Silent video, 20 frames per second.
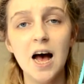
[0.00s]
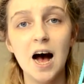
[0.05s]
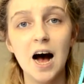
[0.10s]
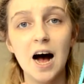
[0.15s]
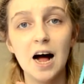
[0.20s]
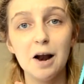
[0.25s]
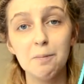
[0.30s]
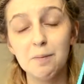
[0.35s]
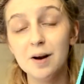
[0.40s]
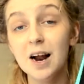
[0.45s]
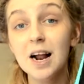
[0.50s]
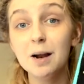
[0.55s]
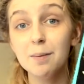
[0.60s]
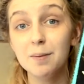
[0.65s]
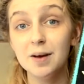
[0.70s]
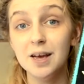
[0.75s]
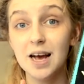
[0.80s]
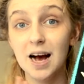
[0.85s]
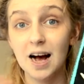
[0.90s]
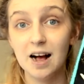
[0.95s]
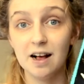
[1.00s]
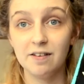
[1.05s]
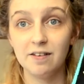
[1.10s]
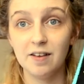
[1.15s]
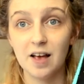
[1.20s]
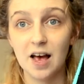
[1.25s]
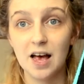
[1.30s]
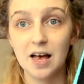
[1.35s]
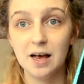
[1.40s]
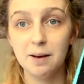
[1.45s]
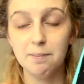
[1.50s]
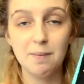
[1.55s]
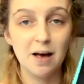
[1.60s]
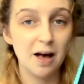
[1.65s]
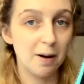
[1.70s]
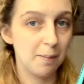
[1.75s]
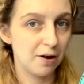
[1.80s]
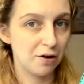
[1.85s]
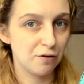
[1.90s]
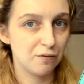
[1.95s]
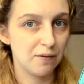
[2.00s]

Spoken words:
And Penelope has a male best